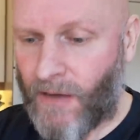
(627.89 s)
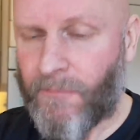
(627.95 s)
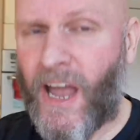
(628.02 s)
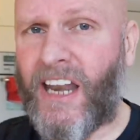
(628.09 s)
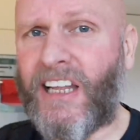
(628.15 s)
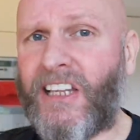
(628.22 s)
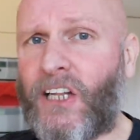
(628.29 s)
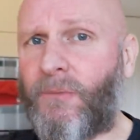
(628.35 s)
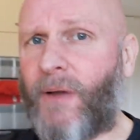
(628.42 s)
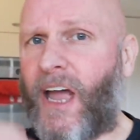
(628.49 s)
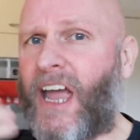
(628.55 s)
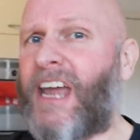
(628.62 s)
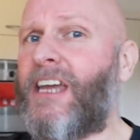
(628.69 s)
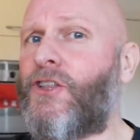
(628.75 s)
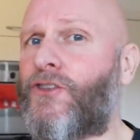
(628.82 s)
I'm getting a little bit
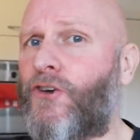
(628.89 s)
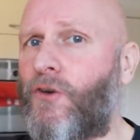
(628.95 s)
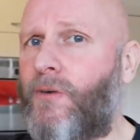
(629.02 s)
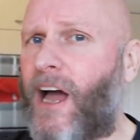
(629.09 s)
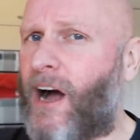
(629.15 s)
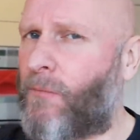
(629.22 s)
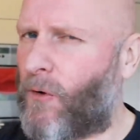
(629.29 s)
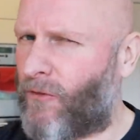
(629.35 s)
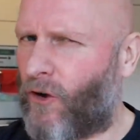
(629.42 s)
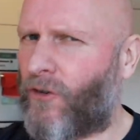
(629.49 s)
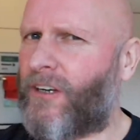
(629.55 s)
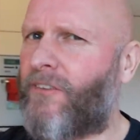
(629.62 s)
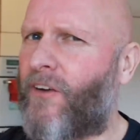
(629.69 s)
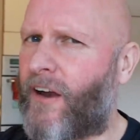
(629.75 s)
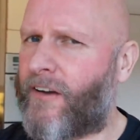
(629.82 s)
of heat through now, but
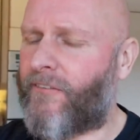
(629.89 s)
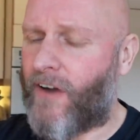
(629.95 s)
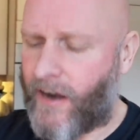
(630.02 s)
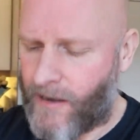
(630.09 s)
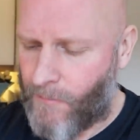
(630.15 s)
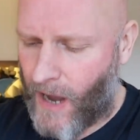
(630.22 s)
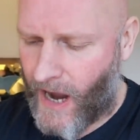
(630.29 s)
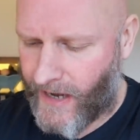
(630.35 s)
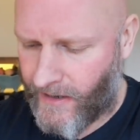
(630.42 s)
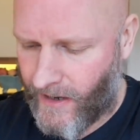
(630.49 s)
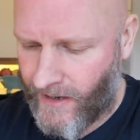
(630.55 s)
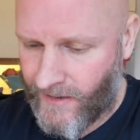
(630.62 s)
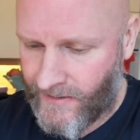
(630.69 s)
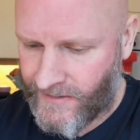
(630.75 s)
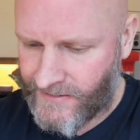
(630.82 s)
only very, very
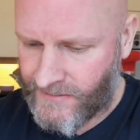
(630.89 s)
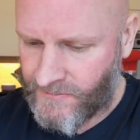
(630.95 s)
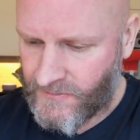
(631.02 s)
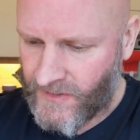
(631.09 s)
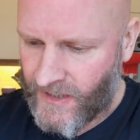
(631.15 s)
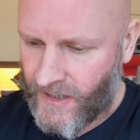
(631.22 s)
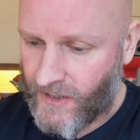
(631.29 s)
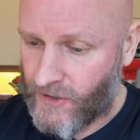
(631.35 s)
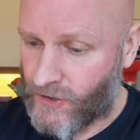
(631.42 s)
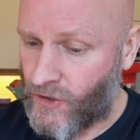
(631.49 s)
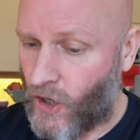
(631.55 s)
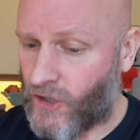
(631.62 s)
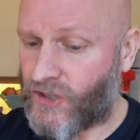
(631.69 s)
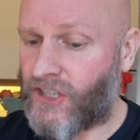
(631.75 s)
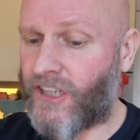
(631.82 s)
minor. And there's
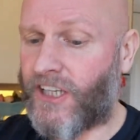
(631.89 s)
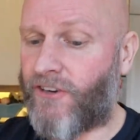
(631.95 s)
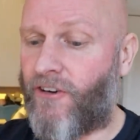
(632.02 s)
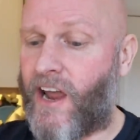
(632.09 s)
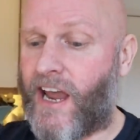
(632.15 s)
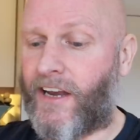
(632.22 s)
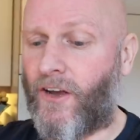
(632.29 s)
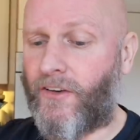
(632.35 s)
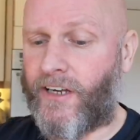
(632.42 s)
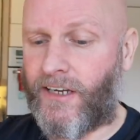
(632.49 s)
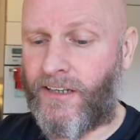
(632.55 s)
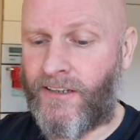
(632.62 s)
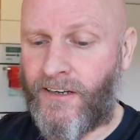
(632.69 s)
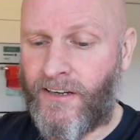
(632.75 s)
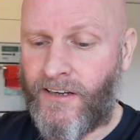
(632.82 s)
not a chili rating on
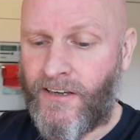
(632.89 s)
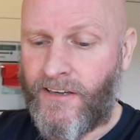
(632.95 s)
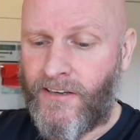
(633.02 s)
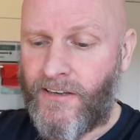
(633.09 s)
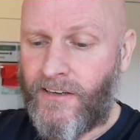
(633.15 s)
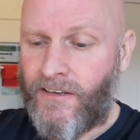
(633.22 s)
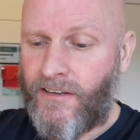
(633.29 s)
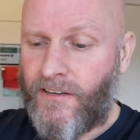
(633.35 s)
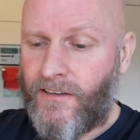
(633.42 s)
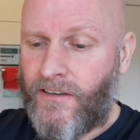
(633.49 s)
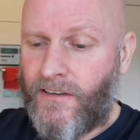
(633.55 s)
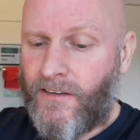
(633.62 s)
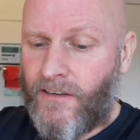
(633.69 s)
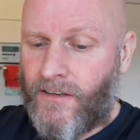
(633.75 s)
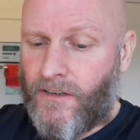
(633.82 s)
it.
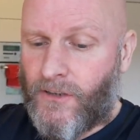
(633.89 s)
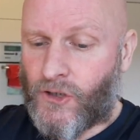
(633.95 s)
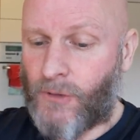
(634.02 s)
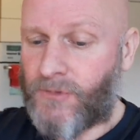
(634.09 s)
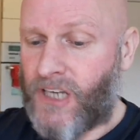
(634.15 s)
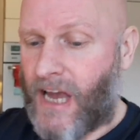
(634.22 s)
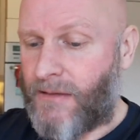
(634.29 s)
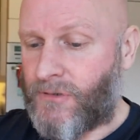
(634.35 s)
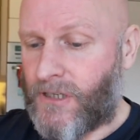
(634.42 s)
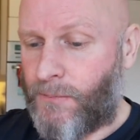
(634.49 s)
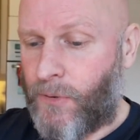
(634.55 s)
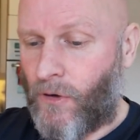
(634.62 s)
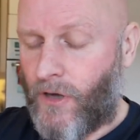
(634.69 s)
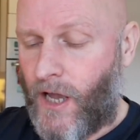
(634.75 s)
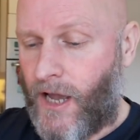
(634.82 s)
Sometimes they
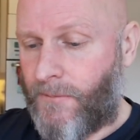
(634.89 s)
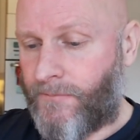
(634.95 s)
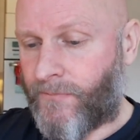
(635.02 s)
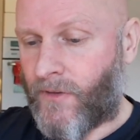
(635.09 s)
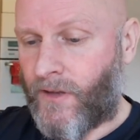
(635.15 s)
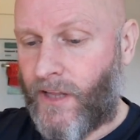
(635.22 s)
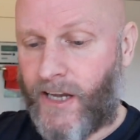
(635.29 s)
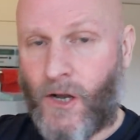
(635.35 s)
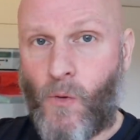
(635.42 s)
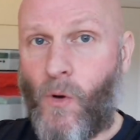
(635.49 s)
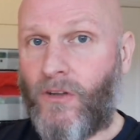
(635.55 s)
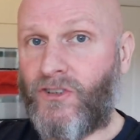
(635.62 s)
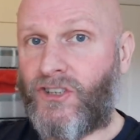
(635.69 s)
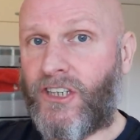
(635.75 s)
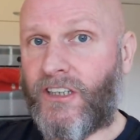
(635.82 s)
put um, like
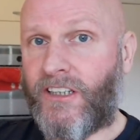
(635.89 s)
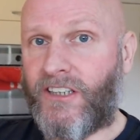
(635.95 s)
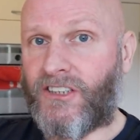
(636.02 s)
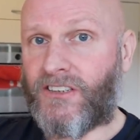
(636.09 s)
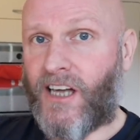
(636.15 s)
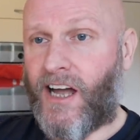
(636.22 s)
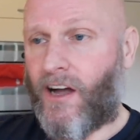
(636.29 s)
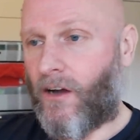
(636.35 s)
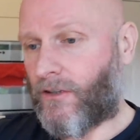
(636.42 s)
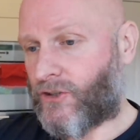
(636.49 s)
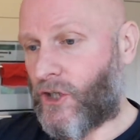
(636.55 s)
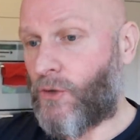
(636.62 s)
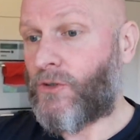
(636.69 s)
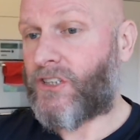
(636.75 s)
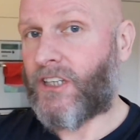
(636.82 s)
one chili star or
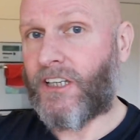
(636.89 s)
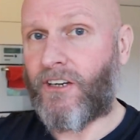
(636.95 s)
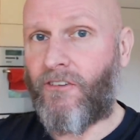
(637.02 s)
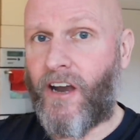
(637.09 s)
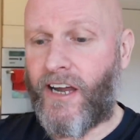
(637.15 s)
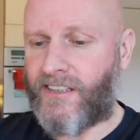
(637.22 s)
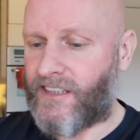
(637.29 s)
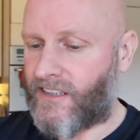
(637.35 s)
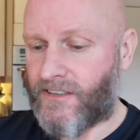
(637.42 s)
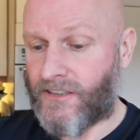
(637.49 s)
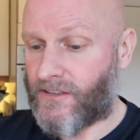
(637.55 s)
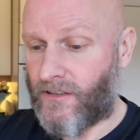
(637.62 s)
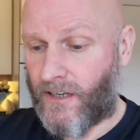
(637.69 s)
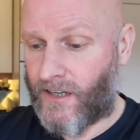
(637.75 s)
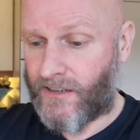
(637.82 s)
two chili
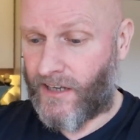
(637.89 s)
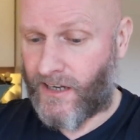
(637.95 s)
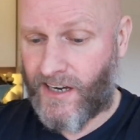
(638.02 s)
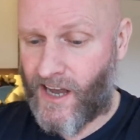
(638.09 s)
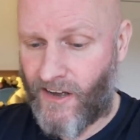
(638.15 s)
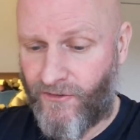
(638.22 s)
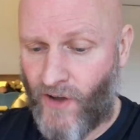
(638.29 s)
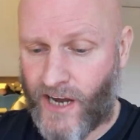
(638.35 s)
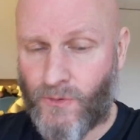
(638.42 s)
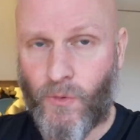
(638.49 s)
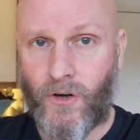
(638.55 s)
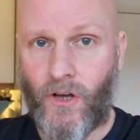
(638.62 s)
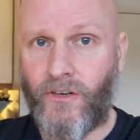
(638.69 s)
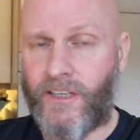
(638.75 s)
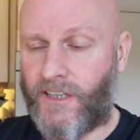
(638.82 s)
ratings. I can't find
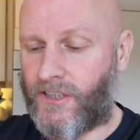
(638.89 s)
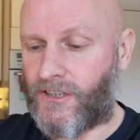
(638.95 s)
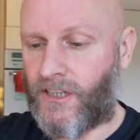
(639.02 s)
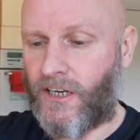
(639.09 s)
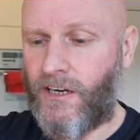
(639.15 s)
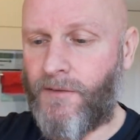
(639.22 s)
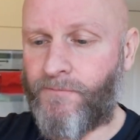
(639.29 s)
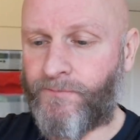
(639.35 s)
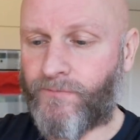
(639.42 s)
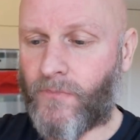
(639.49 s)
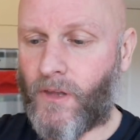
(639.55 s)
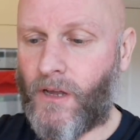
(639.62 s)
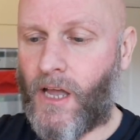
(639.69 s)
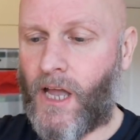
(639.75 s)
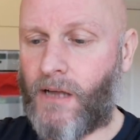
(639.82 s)
one on it, you see.
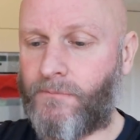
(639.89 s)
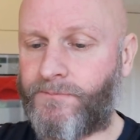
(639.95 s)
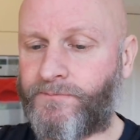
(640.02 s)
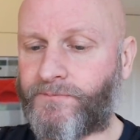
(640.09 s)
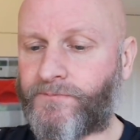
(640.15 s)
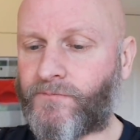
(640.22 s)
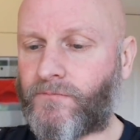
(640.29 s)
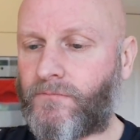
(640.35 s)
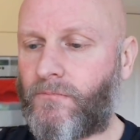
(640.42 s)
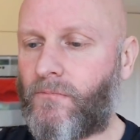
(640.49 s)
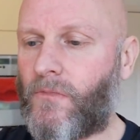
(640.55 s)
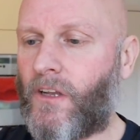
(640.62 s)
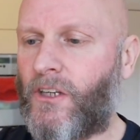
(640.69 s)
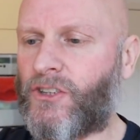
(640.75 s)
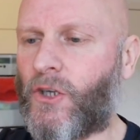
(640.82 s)
Um,
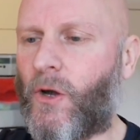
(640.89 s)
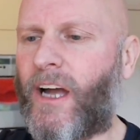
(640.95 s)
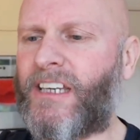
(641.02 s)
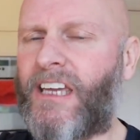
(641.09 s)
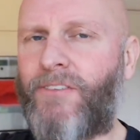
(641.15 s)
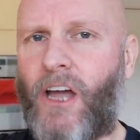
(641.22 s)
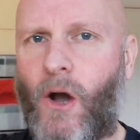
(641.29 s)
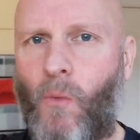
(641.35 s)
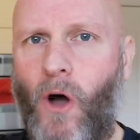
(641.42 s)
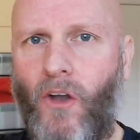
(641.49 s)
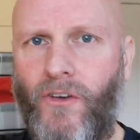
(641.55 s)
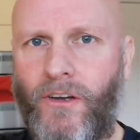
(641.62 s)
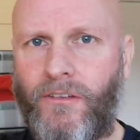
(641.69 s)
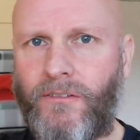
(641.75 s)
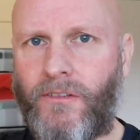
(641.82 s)
so I'd give it a
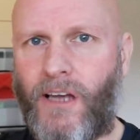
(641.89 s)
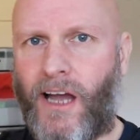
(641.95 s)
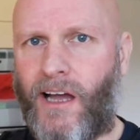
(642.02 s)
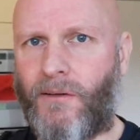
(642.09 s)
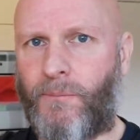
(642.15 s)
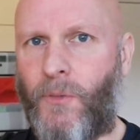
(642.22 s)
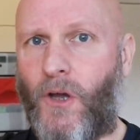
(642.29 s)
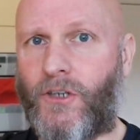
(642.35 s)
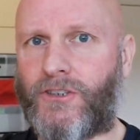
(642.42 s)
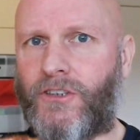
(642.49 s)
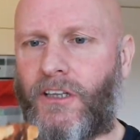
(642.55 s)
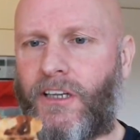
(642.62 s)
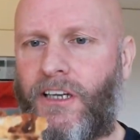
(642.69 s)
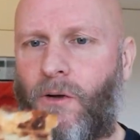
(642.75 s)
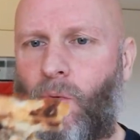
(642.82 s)
one, uh,
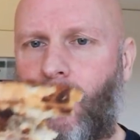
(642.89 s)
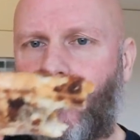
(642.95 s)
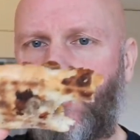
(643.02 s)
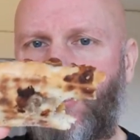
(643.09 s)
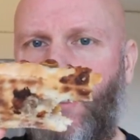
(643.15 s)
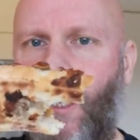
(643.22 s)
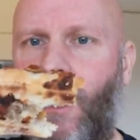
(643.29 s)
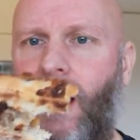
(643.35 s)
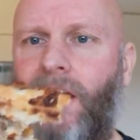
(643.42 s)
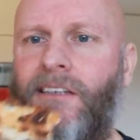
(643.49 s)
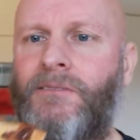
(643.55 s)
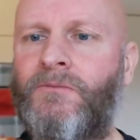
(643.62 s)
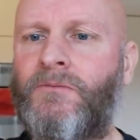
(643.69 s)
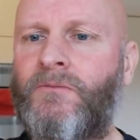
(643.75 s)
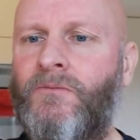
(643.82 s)
personally, a one star.